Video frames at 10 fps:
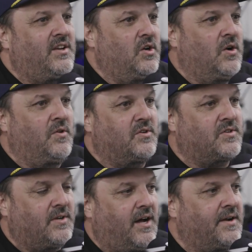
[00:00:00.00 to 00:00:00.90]
There's
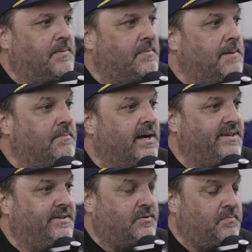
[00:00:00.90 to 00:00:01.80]
a lot on my
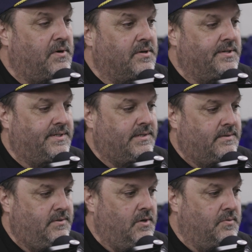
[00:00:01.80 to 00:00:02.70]
mind as far as
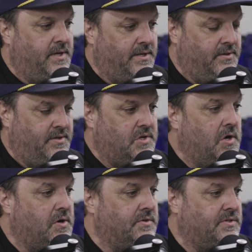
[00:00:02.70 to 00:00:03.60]
getting these
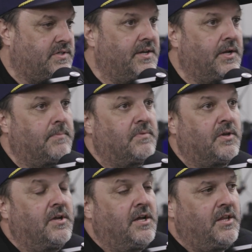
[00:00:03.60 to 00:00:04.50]
cars set up
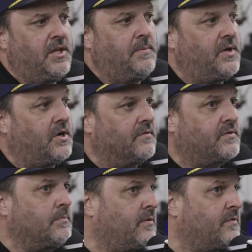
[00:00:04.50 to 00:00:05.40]
that'd be
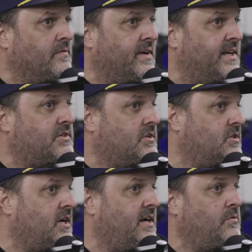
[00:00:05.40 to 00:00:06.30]
comfortable for Vance to
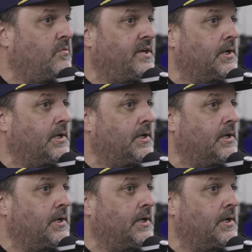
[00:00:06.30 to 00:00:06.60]
drive when we